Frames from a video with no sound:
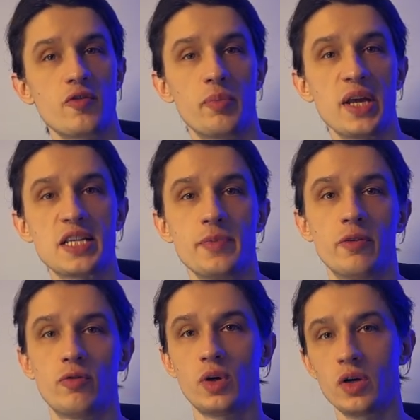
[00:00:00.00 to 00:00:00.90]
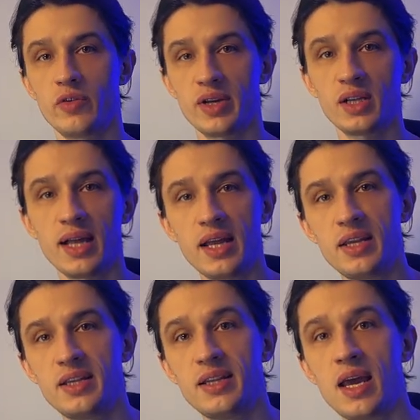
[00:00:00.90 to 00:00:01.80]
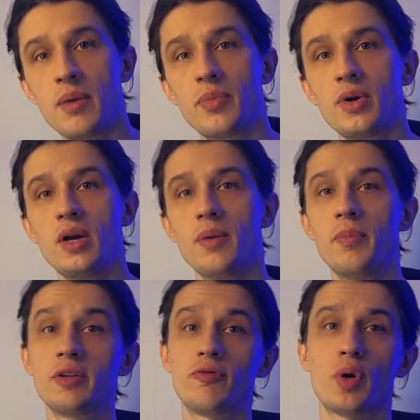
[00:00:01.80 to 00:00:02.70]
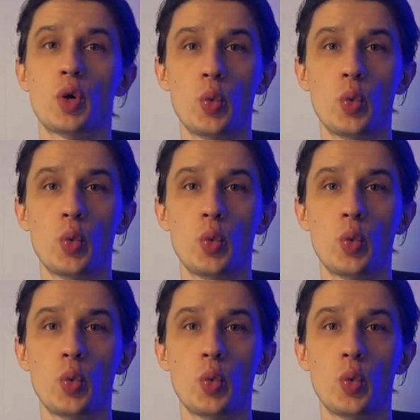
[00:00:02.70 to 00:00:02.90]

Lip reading: a replacement for a real editing app, but for